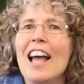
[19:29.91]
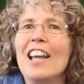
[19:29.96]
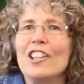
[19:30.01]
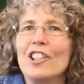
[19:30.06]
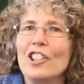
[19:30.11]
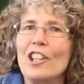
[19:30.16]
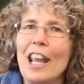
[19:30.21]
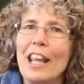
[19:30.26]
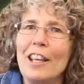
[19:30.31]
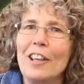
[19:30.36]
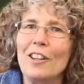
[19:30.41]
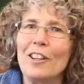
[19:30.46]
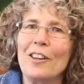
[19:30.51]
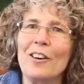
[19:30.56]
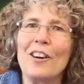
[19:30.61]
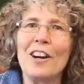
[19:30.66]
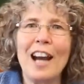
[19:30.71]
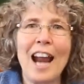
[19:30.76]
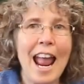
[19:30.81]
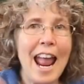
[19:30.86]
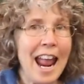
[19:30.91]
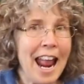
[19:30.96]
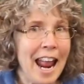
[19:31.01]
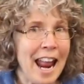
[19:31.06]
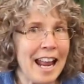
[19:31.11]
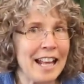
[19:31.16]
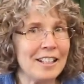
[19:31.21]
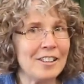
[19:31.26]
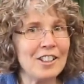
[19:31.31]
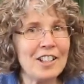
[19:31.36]
shake your
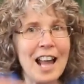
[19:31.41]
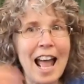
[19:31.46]
hands